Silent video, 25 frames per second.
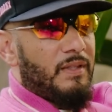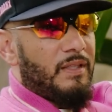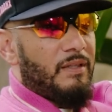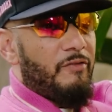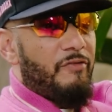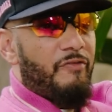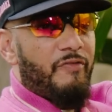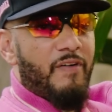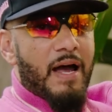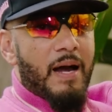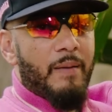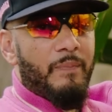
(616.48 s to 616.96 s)

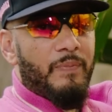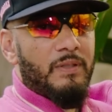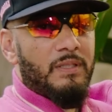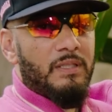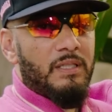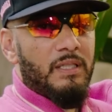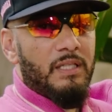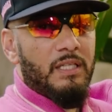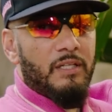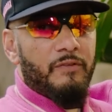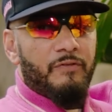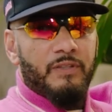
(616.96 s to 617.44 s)
five
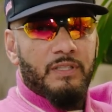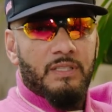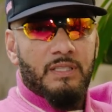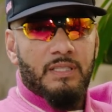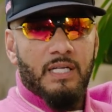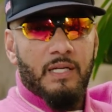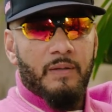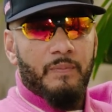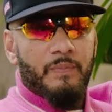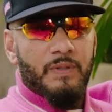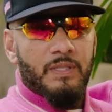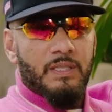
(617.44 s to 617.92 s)
percent, if it's
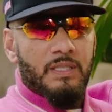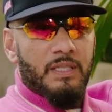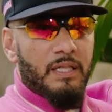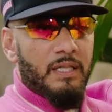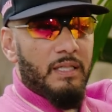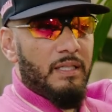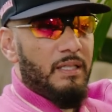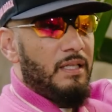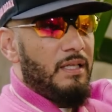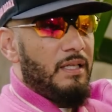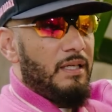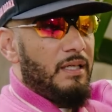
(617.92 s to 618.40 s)
ten
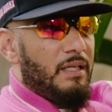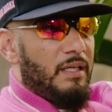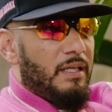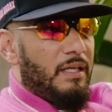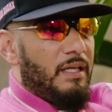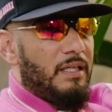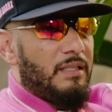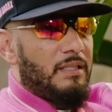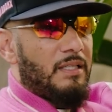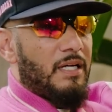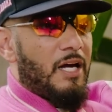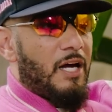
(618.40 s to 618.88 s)
percent,
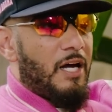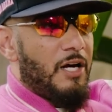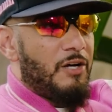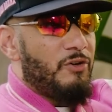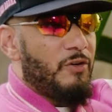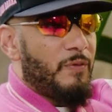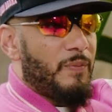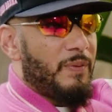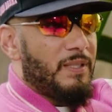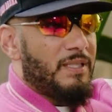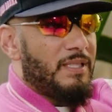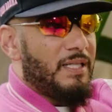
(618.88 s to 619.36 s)
it's one
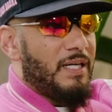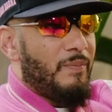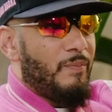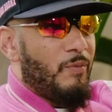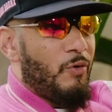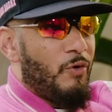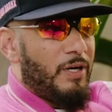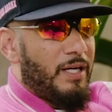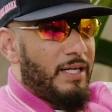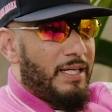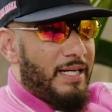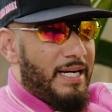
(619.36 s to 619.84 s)
hundred percent
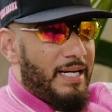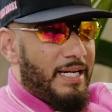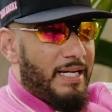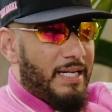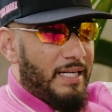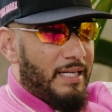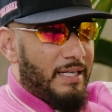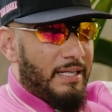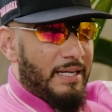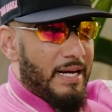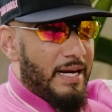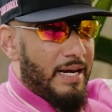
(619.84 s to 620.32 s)
more than they're
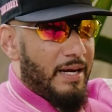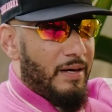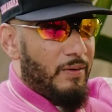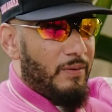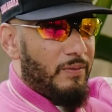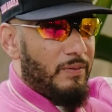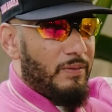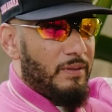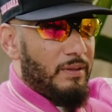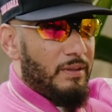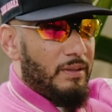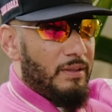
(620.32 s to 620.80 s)
getting now,
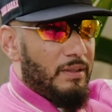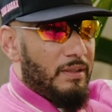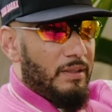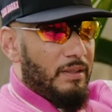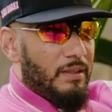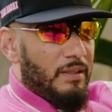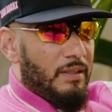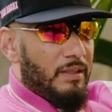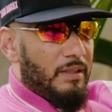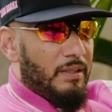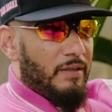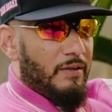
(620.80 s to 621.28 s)

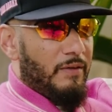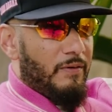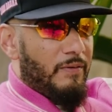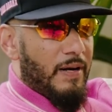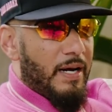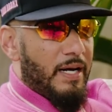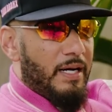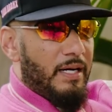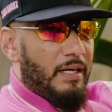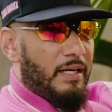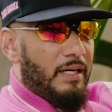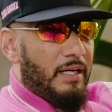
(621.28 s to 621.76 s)

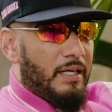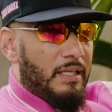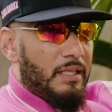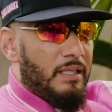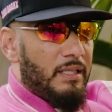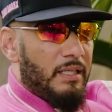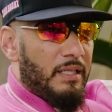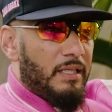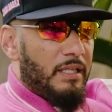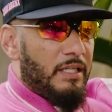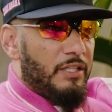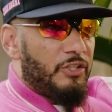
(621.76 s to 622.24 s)
right?
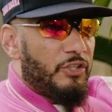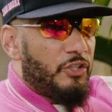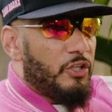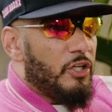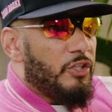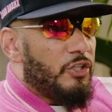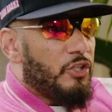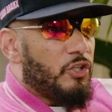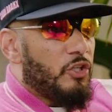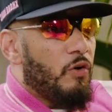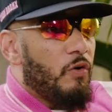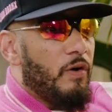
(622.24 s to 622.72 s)
And, and it's your
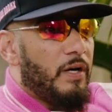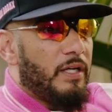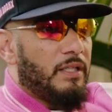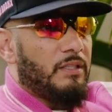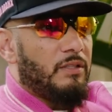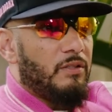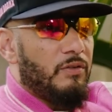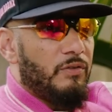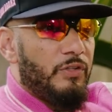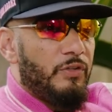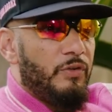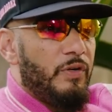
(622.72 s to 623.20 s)
choice.
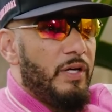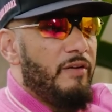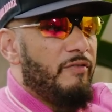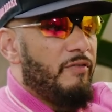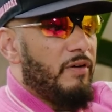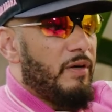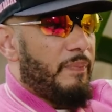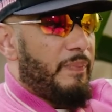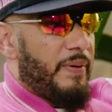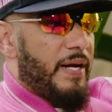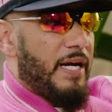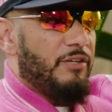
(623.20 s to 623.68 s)
So you
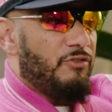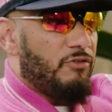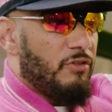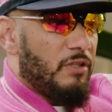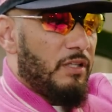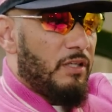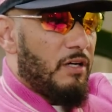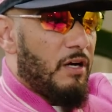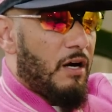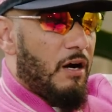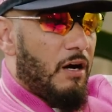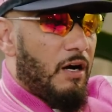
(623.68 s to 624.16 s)
either a patron
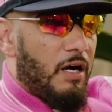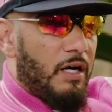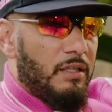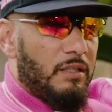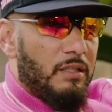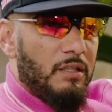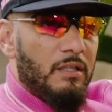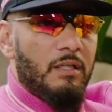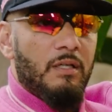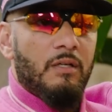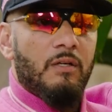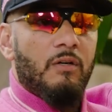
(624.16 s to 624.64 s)
of the
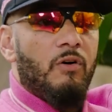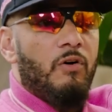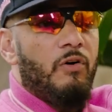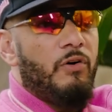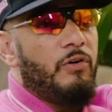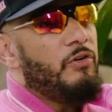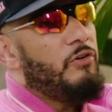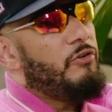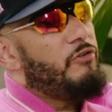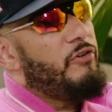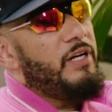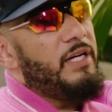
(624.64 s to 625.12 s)
arts or
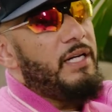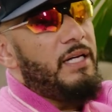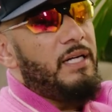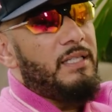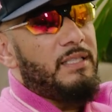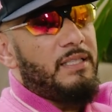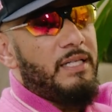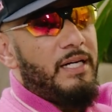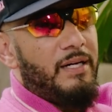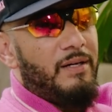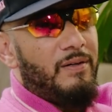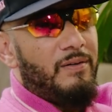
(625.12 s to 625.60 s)
you're greedy
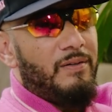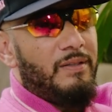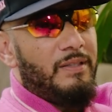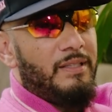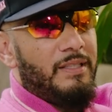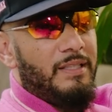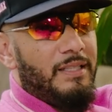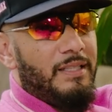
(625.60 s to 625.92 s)
as hell,